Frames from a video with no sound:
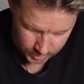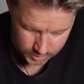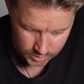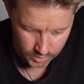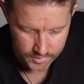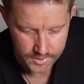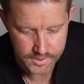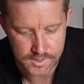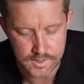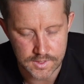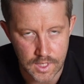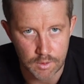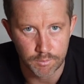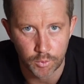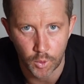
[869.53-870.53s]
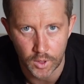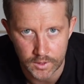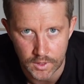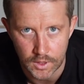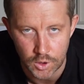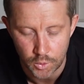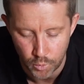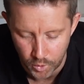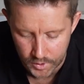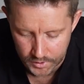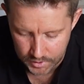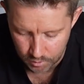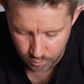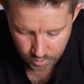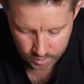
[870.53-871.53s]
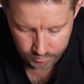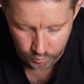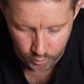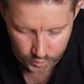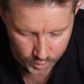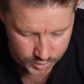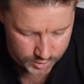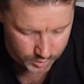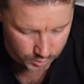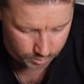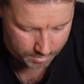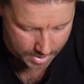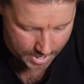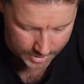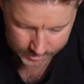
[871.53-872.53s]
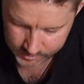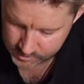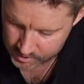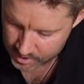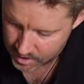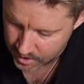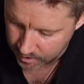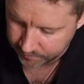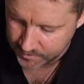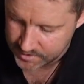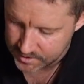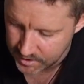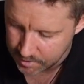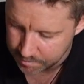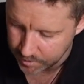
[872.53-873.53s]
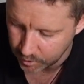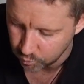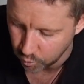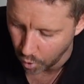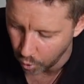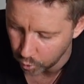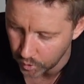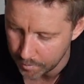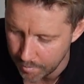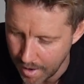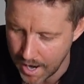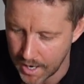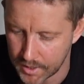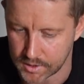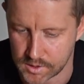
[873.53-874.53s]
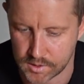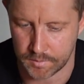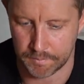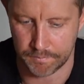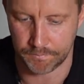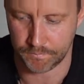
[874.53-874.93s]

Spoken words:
So this is that point that you want to get rid of all those little marks. If there's any big roller marks,